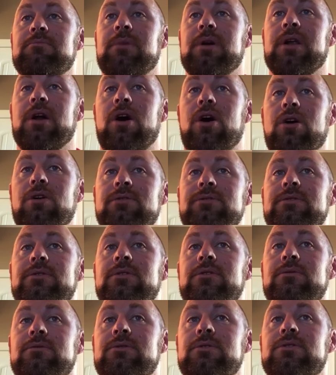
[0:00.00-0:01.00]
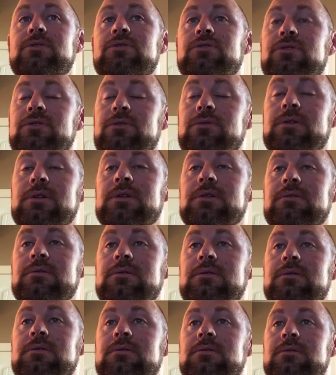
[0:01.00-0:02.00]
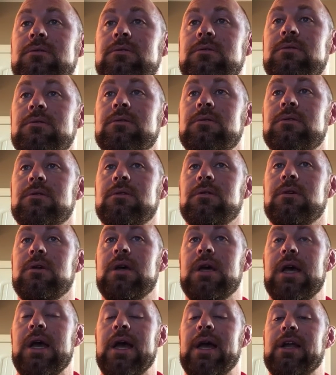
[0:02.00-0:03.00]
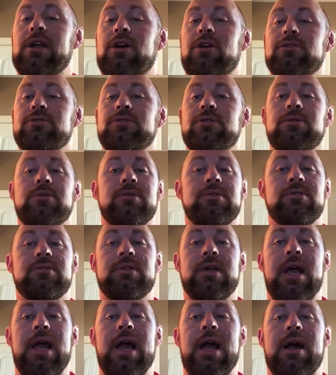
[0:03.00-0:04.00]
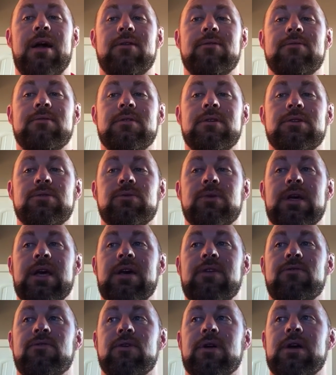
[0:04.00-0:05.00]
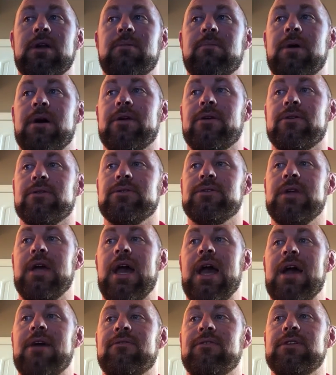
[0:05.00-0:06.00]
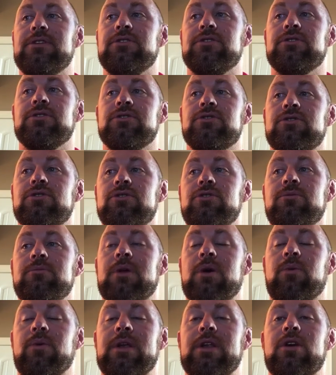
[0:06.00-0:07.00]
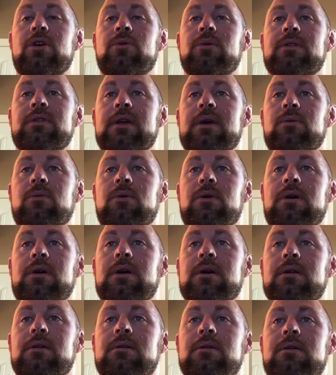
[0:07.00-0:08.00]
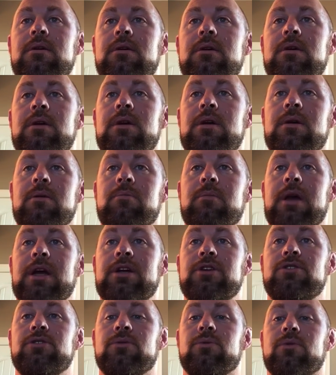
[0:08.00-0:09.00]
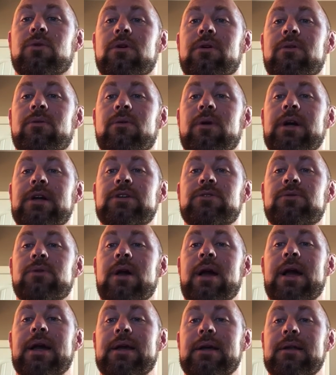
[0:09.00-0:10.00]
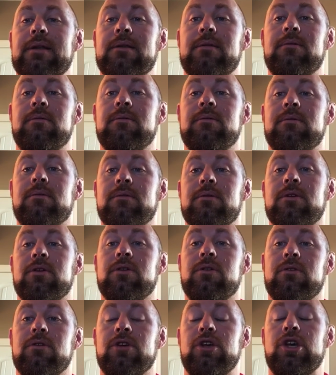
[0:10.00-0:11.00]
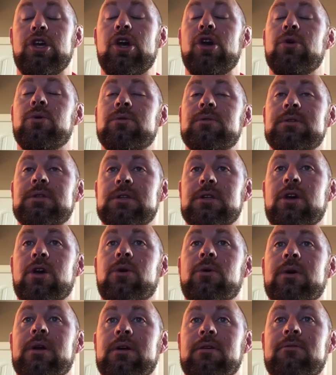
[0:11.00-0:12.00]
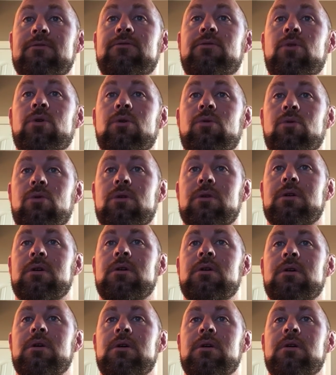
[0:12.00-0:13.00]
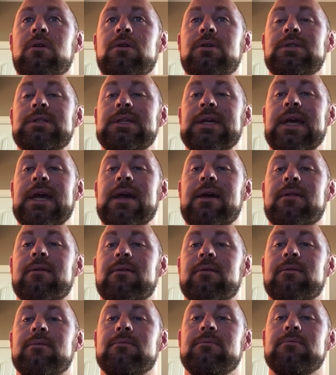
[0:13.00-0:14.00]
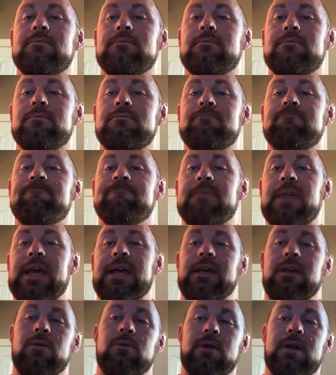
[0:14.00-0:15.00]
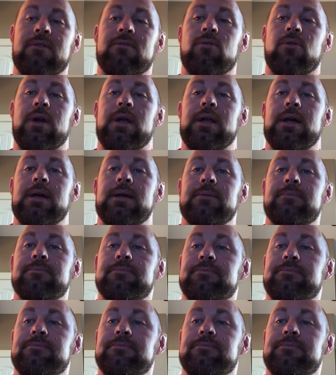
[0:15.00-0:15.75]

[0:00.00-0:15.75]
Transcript: but also to students and also to staff, because we can't forget about our staff and just assume that we know what they want. Make sure we're on the right track and yoked and going forward together. Thank you and have a great night.